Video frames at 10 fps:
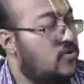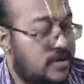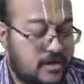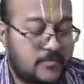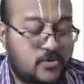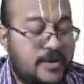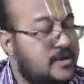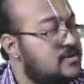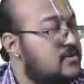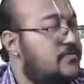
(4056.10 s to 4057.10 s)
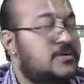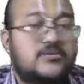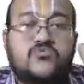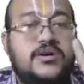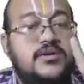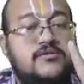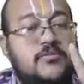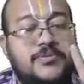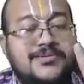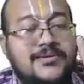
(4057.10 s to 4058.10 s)
rate.
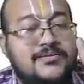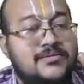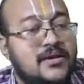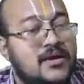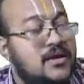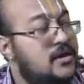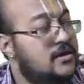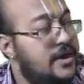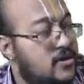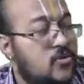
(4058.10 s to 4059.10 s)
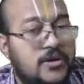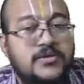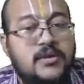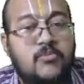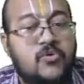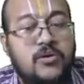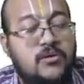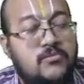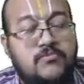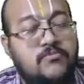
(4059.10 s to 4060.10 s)
27% is debt holders amount,
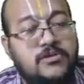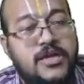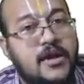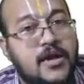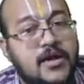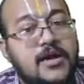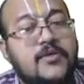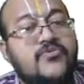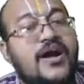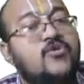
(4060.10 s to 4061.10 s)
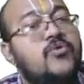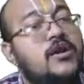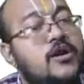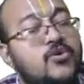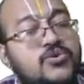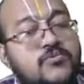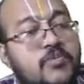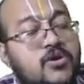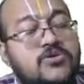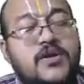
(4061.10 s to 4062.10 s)
share. That you will reduce
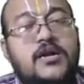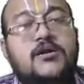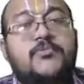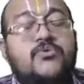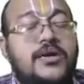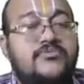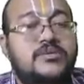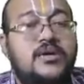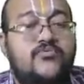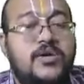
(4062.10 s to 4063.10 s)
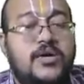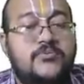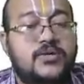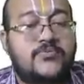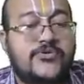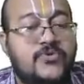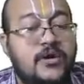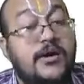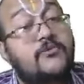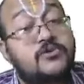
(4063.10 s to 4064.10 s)
because we are computing FCFE,
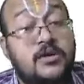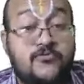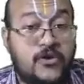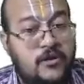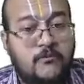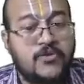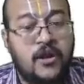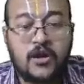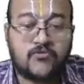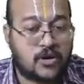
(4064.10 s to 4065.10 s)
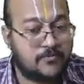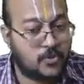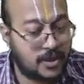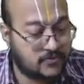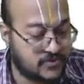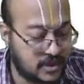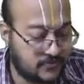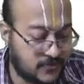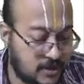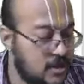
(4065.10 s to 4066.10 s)
FCFE. For computing
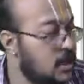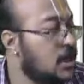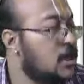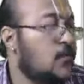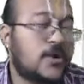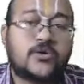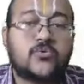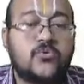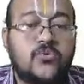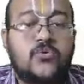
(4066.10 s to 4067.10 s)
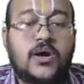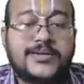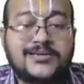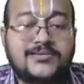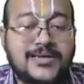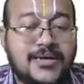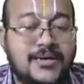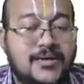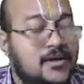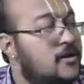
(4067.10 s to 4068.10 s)
FCFE, you need to adjust
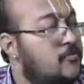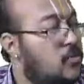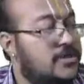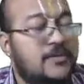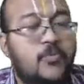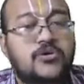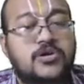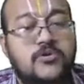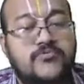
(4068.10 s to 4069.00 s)
that portion of